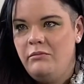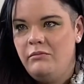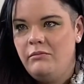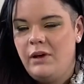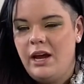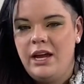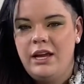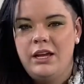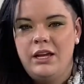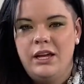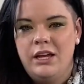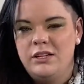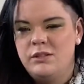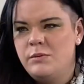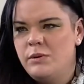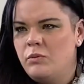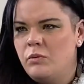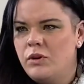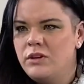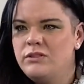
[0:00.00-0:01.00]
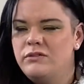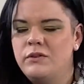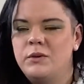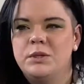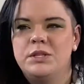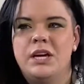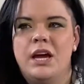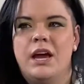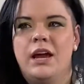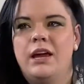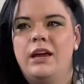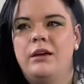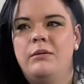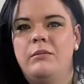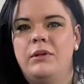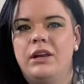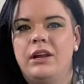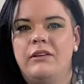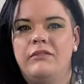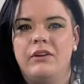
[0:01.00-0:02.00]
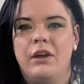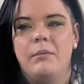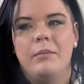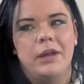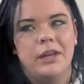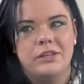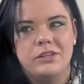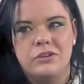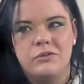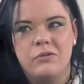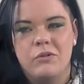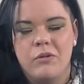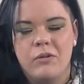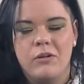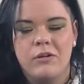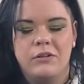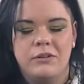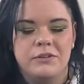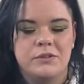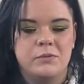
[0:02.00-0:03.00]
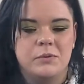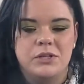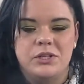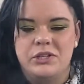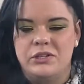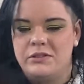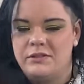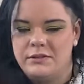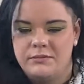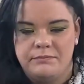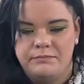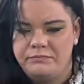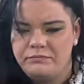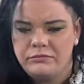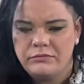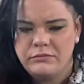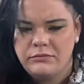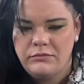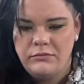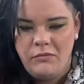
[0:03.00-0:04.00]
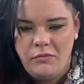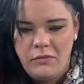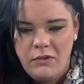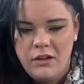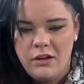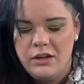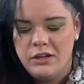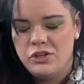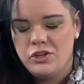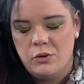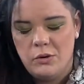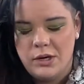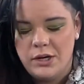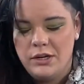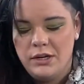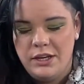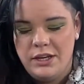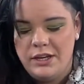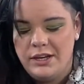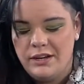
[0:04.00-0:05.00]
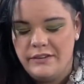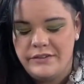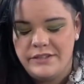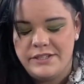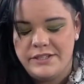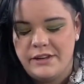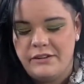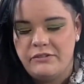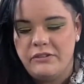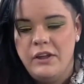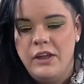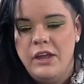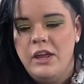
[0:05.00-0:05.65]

My husband works full time, and I've got my 2 girls, which is a chore in and of itself.